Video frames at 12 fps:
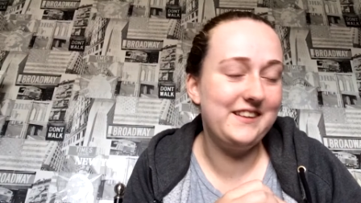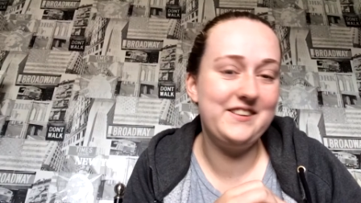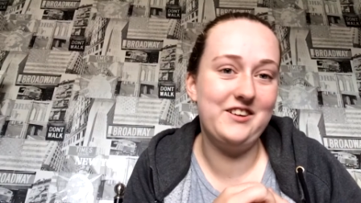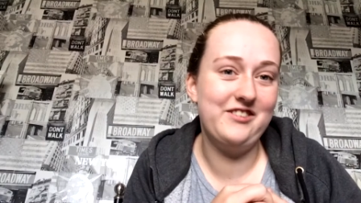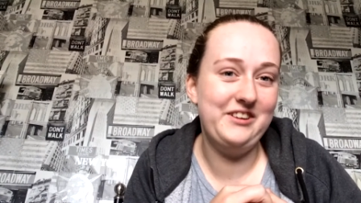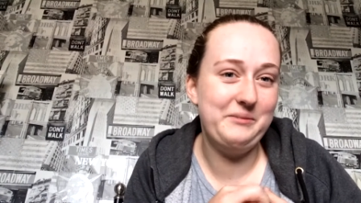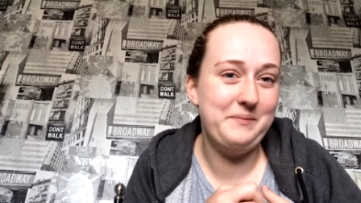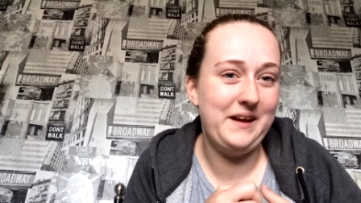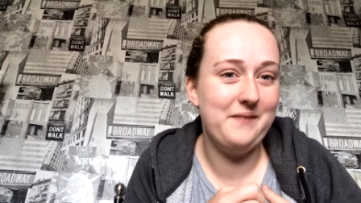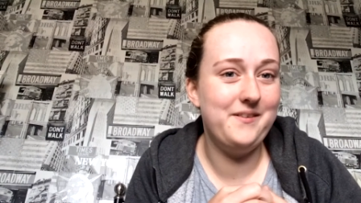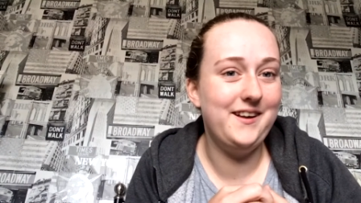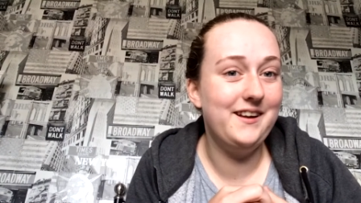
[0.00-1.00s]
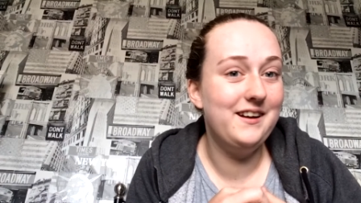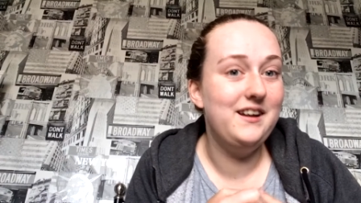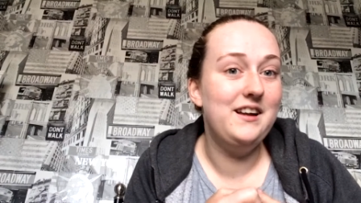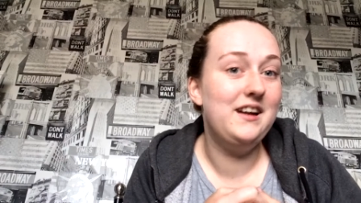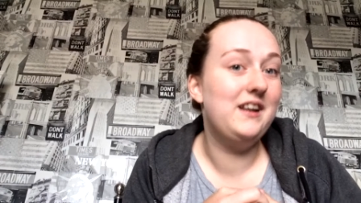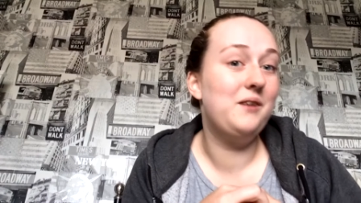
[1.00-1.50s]
it's not really baby.
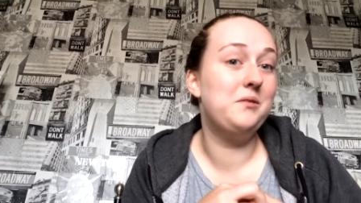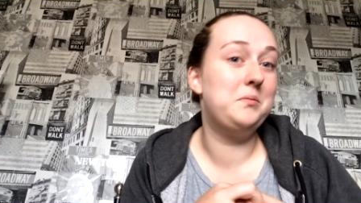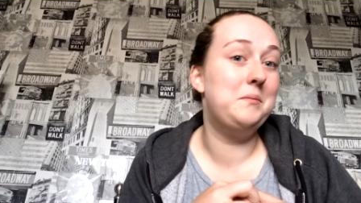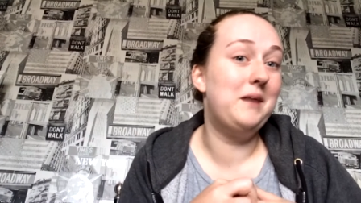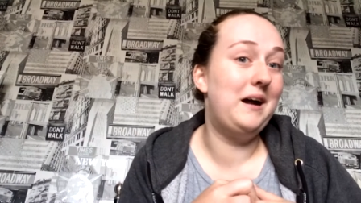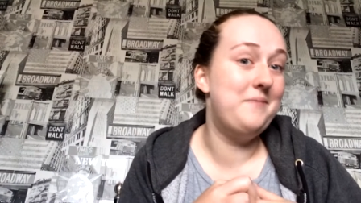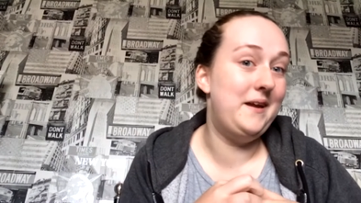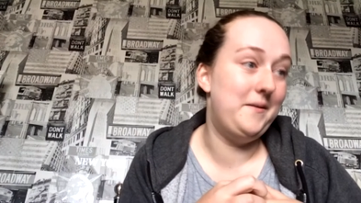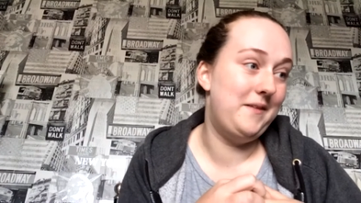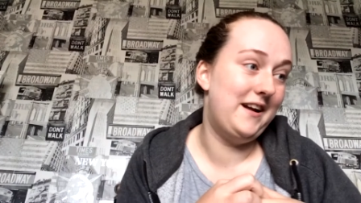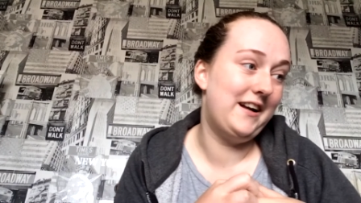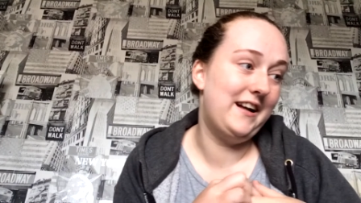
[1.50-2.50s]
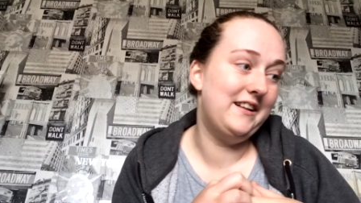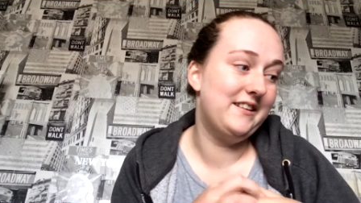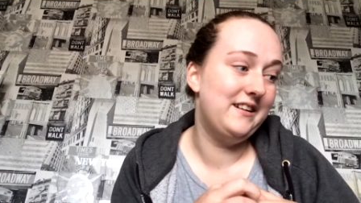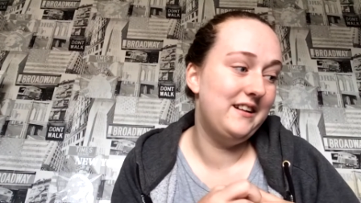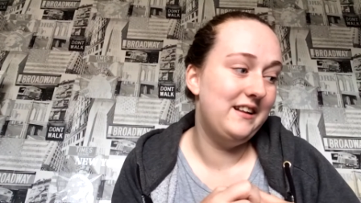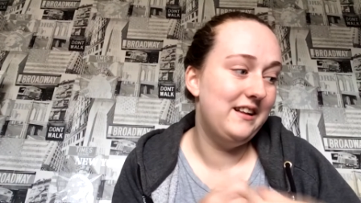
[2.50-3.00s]
It'll always be my baby, I guess.
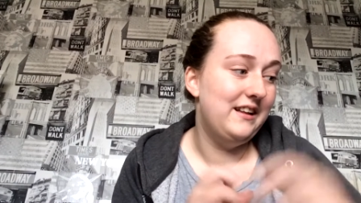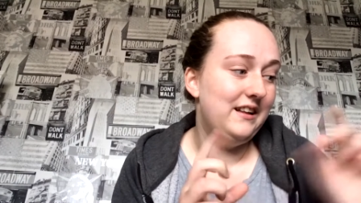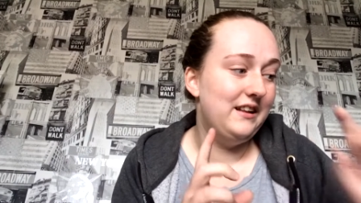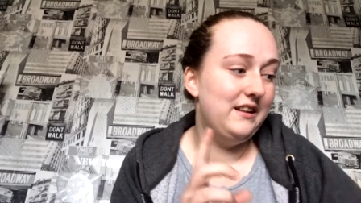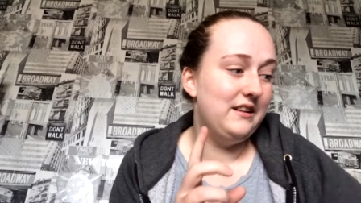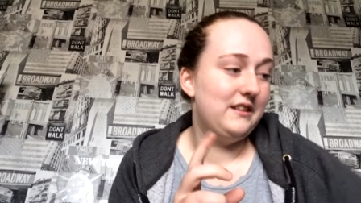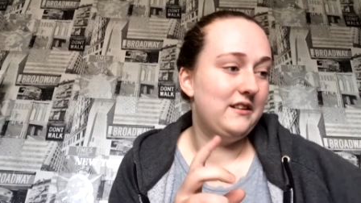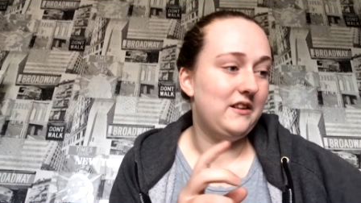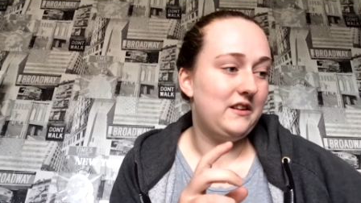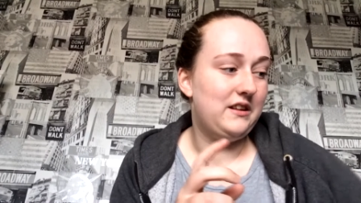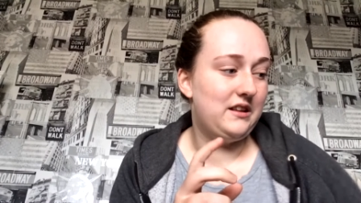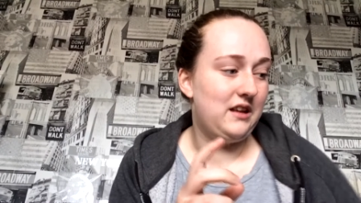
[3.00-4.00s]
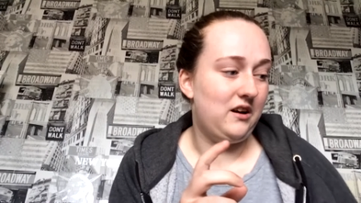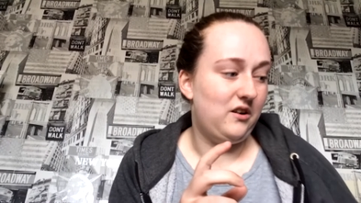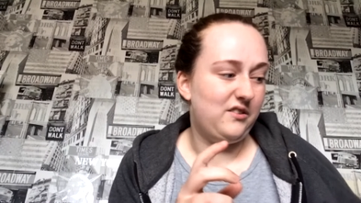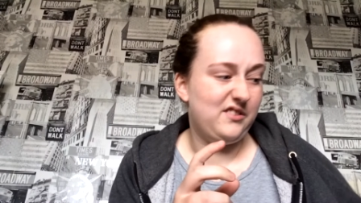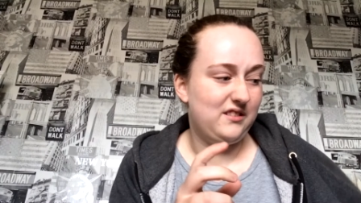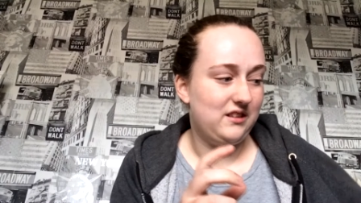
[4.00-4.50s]
So to start
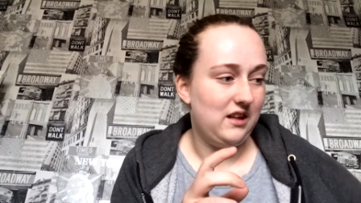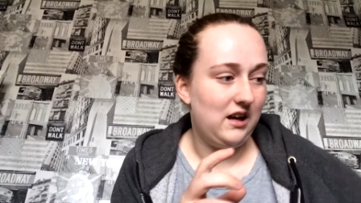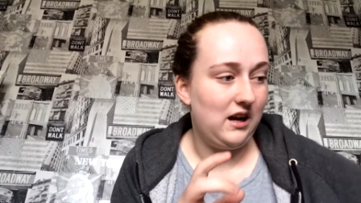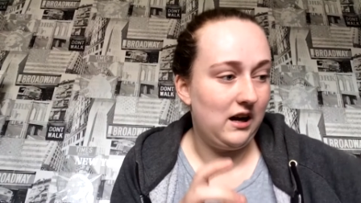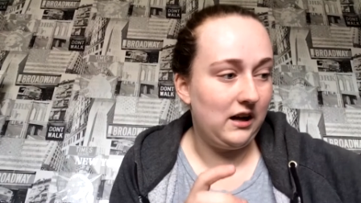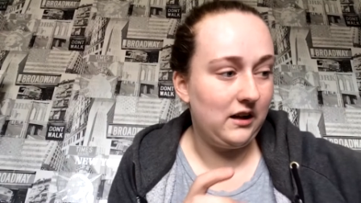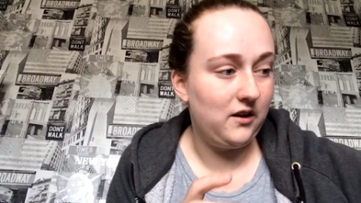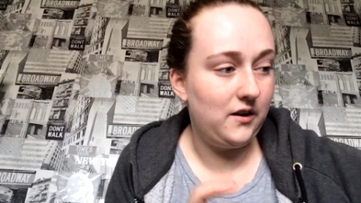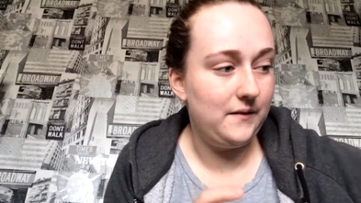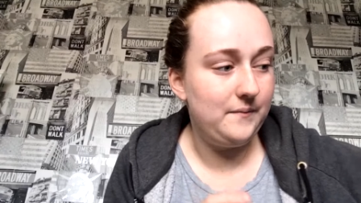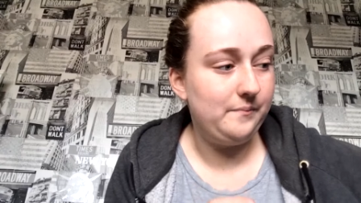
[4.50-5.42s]
off, I got